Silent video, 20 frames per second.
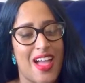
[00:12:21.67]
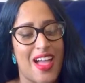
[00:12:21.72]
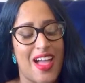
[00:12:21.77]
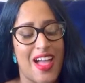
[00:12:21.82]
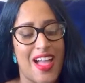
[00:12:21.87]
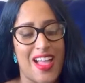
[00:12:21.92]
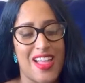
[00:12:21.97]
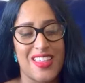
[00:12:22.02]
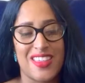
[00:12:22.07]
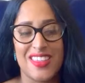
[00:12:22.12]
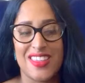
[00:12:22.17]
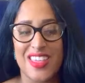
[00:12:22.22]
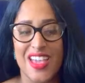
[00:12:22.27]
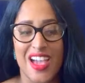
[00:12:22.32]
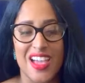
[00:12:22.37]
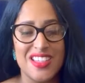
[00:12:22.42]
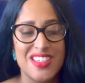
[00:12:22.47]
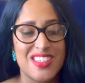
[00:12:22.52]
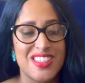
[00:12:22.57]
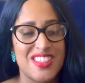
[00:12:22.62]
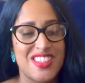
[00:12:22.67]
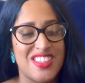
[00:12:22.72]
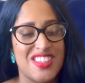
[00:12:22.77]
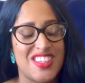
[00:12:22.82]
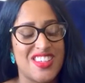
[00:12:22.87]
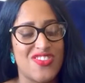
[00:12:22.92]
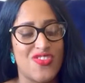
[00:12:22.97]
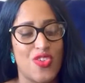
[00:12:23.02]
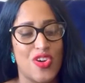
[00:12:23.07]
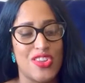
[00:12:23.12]
I guess
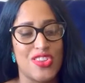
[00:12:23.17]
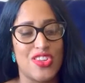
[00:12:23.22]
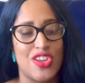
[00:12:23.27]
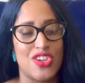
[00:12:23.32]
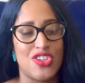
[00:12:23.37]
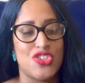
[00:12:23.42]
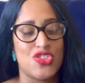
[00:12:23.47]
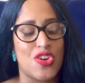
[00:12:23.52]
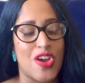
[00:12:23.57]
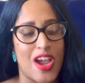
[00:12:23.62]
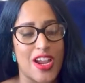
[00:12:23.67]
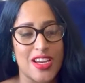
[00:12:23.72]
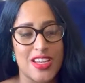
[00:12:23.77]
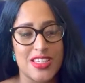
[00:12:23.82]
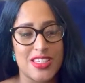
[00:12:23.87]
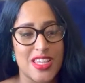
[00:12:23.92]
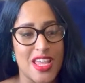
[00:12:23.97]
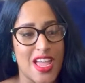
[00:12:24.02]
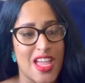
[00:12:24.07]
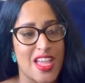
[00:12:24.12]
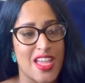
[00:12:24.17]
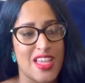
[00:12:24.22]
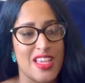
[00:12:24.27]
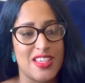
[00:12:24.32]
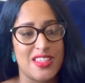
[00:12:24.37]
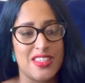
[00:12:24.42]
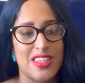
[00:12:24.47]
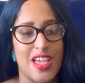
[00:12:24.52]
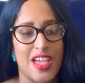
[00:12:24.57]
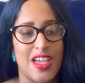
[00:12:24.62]
what they're trying to say
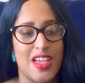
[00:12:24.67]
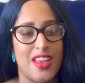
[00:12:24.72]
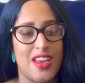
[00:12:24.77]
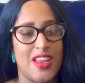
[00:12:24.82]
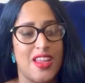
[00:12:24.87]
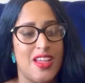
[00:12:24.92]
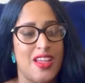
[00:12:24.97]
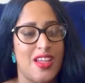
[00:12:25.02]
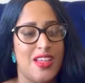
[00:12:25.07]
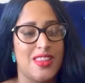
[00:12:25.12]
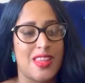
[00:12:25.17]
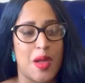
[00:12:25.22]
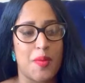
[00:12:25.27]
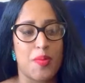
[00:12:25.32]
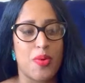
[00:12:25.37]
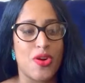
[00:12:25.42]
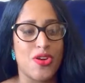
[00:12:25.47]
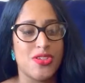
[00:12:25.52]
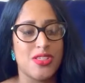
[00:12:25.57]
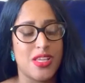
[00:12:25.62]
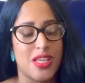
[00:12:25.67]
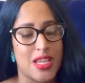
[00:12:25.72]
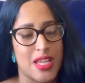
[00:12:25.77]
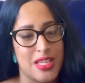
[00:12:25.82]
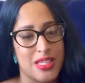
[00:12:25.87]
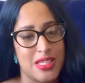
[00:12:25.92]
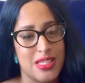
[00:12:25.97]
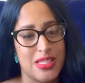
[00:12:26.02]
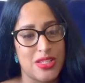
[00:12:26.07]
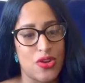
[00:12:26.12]
is that that person
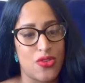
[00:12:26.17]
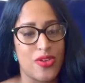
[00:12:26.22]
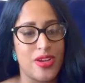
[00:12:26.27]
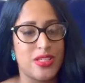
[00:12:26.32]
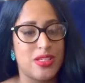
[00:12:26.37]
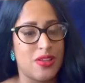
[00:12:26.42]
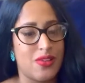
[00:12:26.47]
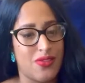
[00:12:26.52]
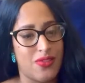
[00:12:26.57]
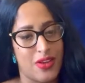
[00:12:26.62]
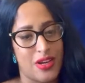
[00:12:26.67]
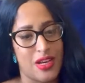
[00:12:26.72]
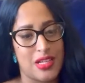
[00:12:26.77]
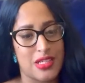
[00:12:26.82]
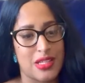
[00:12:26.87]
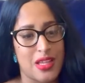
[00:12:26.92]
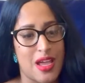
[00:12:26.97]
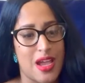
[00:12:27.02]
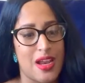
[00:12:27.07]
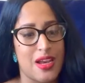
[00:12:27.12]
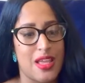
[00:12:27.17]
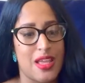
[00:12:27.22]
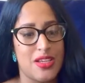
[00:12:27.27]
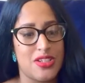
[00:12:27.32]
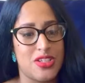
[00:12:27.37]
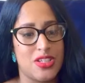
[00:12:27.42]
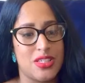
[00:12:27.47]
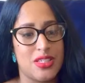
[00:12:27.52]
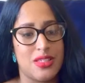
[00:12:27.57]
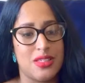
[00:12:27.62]
can still reach the finish line. It
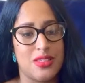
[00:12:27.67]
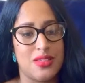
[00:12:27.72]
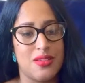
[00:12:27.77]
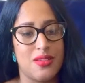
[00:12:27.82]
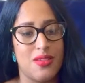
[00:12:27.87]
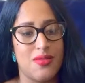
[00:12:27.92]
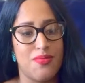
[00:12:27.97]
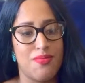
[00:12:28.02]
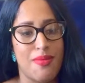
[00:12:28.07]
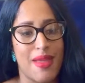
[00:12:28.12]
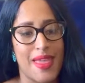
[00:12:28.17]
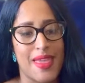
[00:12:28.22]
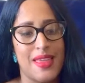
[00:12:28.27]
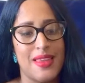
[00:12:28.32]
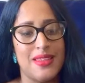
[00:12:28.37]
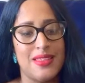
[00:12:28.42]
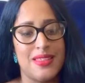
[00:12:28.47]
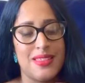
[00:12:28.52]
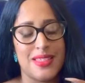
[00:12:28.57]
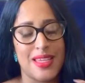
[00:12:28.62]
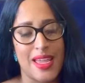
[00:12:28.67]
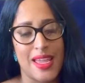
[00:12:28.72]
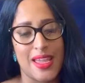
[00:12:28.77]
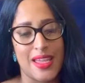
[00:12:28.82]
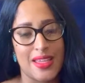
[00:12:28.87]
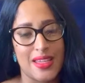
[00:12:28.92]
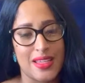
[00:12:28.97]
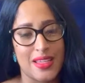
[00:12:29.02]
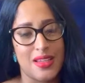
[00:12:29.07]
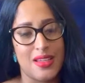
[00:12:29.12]
just may
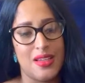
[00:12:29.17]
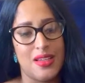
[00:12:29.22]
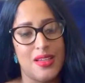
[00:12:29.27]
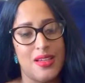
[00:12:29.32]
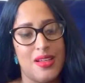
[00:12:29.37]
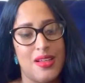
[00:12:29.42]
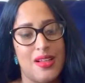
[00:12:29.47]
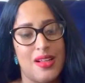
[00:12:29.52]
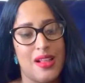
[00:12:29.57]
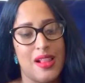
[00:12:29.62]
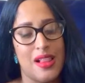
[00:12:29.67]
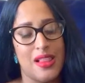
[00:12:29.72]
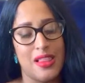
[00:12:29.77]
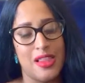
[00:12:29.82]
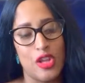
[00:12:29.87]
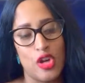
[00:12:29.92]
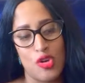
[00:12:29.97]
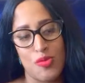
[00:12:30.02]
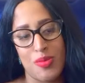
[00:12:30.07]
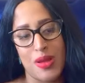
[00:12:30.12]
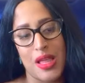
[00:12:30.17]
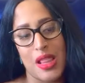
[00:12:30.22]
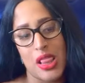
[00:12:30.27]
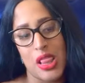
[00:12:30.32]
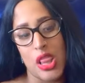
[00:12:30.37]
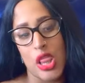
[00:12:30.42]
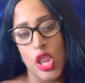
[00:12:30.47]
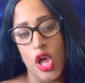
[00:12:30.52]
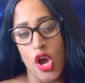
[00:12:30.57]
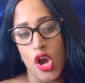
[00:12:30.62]
take a little bit
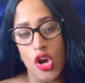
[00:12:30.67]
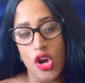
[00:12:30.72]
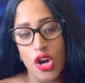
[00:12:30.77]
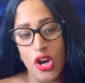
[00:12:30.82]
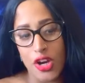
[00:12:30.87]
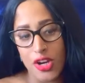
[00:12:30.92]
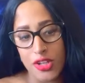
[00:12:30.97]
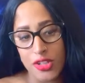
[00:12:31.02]
longer